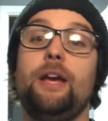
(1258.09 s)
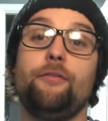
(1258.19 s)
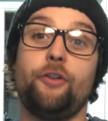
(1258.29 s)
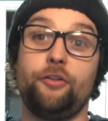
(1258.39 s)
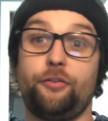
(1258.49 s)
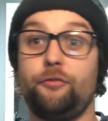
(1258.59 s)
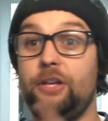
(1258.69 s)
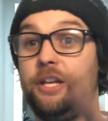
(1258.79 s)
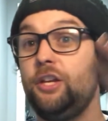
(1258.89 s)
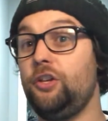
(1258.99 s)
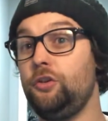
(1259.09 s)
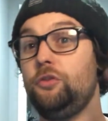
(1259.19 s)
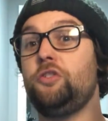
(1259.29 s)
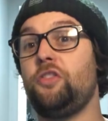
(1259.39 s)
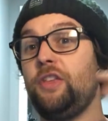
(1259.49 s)
versus 3
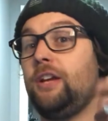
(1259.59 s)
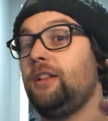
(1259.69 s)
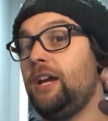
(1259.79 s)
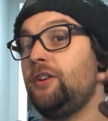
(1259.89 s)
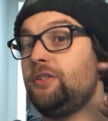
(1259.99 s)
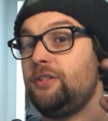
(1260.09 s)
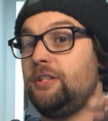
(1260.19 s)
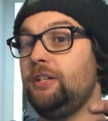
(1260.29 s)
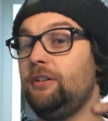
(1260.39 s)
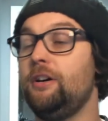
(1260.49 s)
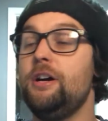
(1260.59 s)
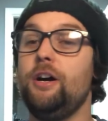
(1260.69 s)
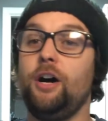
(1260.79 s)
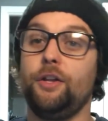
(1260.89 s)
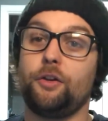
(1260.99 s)
huge, thick layers of steel
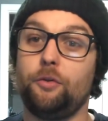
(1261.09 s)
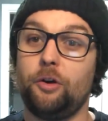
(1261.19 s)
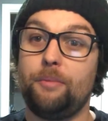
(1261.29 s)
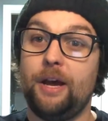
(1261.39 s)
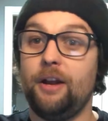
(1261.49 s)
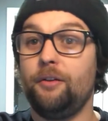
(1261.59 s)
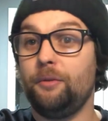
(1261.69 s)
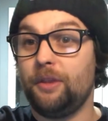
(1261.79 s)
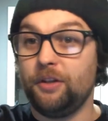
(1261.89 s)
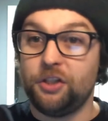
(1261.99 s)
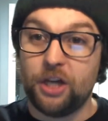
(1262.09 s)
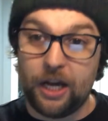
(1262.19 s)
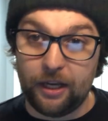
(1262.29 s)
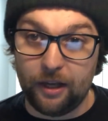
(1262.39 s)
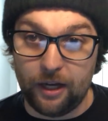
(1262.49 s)
on the quarter panel with a
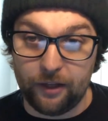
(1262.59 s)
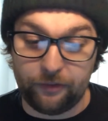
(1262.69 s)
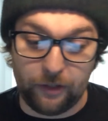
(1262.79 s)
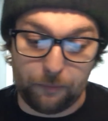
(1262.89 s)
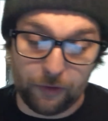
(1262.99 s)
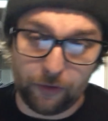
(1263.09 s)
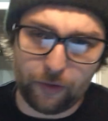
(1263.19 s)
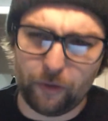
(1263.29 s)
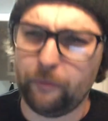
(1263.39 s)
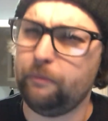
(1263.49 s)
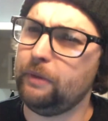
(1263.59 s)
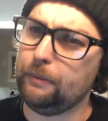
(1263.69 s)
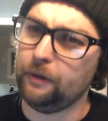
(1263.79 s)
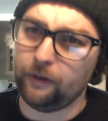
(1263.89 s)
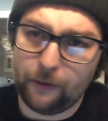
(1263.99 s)
giant C-pillar or
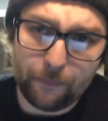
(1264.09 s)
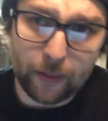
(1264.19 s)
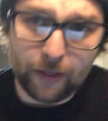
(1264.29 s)
B-pillar.